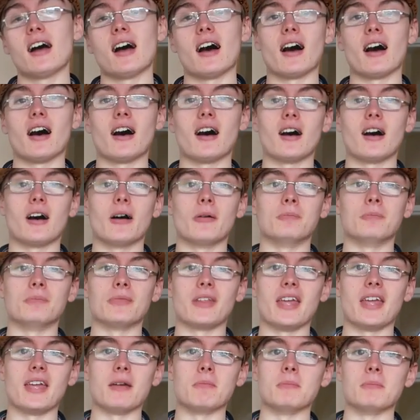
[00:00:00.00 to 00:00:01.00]

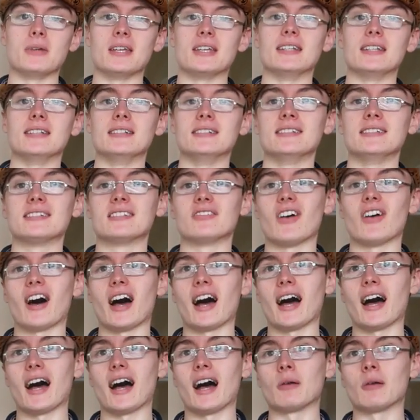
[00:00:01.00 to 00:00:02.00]
Um, it means
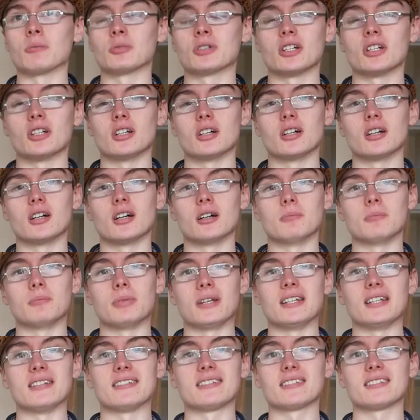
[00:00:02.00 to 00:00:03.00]
that I'm going to
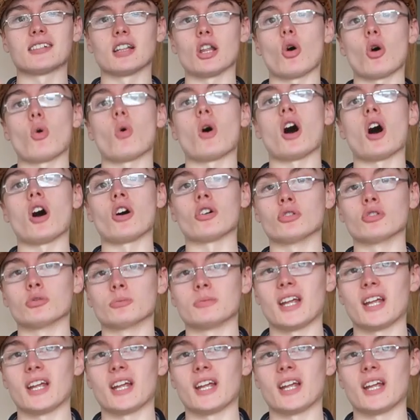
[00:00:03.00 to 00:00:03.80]
be slower on